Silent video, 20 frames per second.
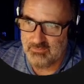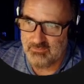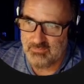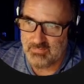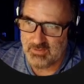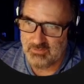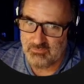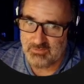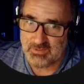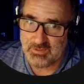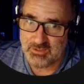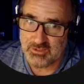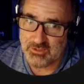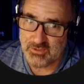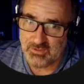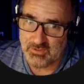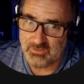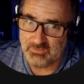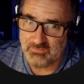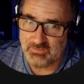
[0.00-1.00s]
They really
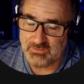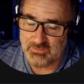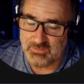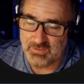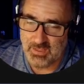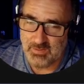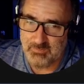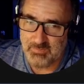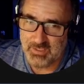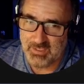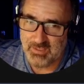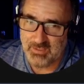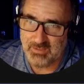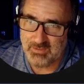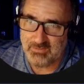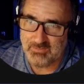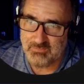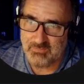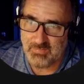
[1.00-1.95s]
shouldn't have used that pin,